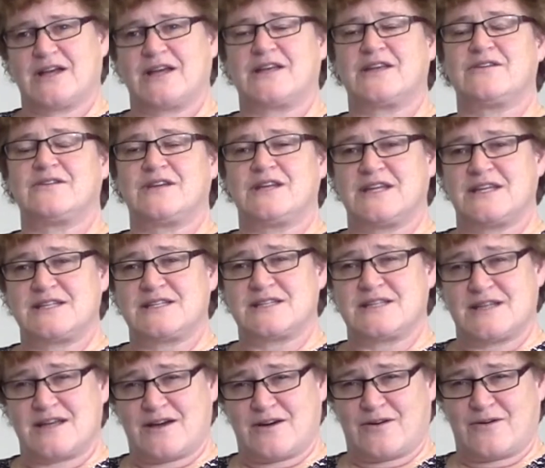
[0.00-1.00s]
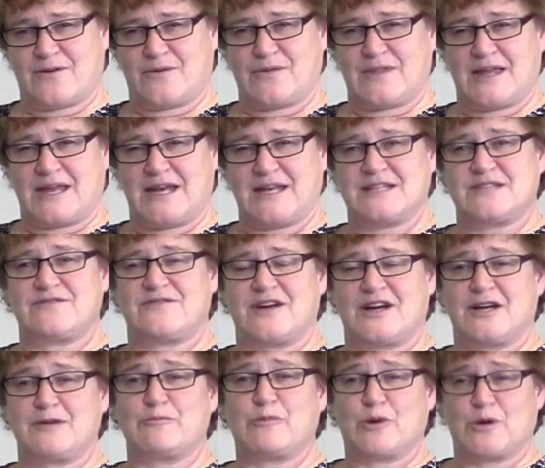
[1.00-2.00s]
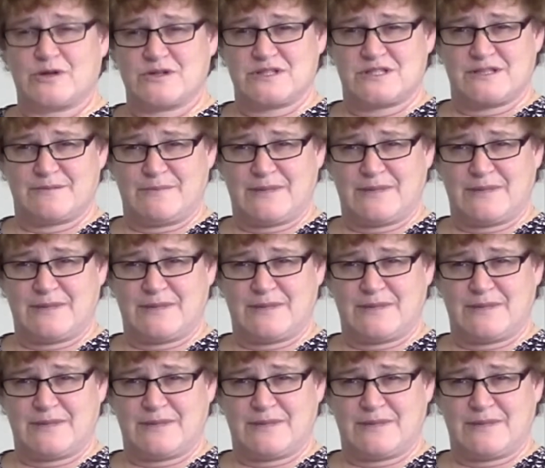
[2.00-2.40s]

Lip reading: You need to know that it's very important to